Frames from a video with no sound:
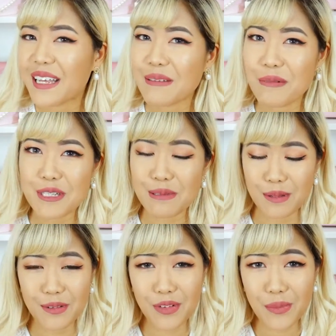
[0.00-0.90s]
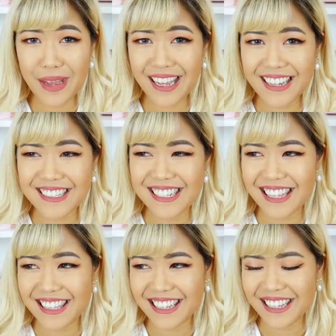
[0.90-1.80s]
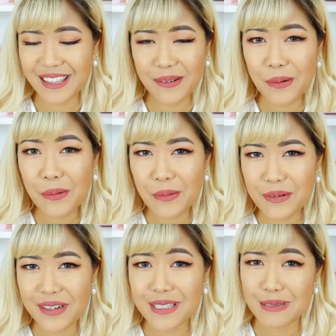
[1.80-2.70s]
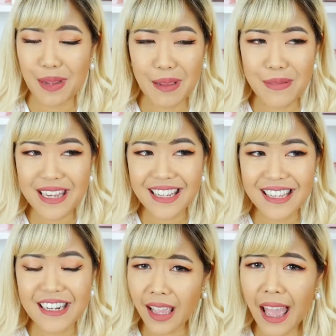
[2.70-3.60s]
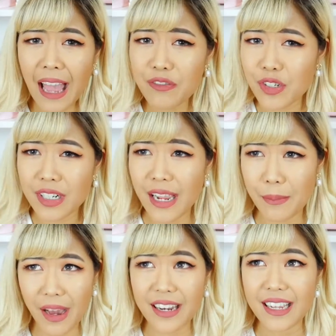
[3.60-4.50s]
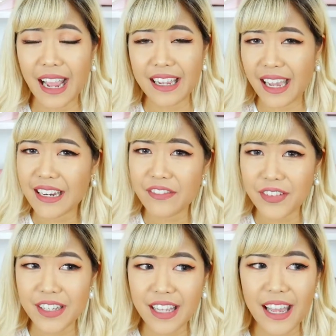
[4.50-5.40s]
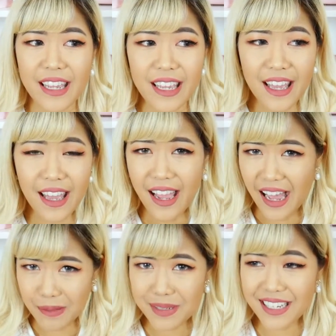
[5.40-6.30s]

most beautiful bags, I think, in the whole world, in my opinion. After I bought it, I kind of feel like I'm